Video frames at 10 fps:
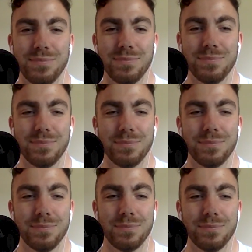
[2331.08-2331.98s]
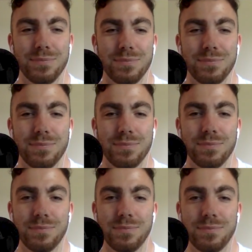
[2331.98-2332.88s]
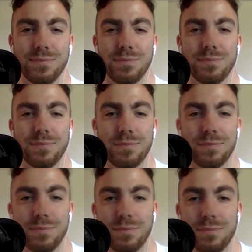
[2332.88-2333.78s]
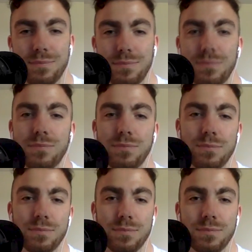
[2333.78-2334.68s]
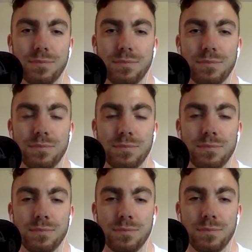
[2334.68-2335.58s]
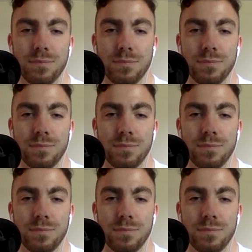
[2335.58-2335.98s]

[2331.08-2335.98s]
(silent)